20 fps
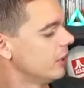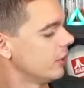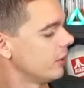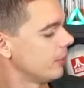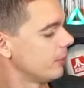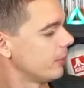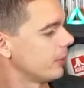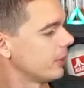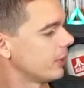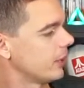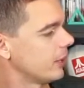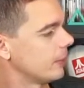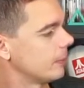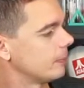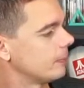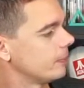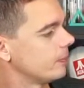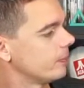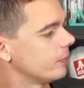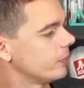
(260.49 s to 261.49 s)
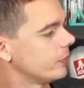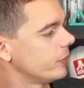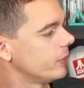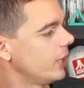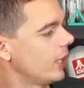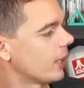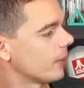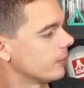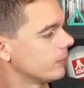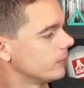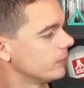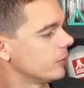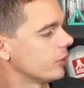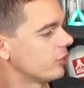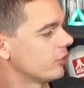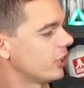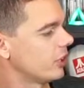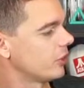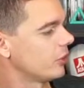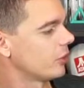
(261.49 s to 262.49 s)
But yeah, a
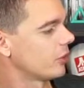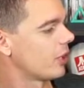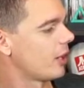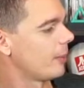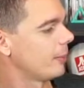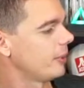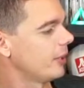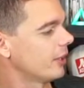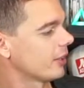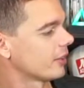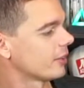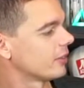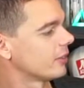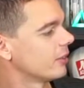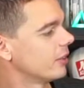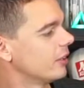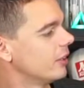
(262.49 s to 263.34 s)
standalone complex.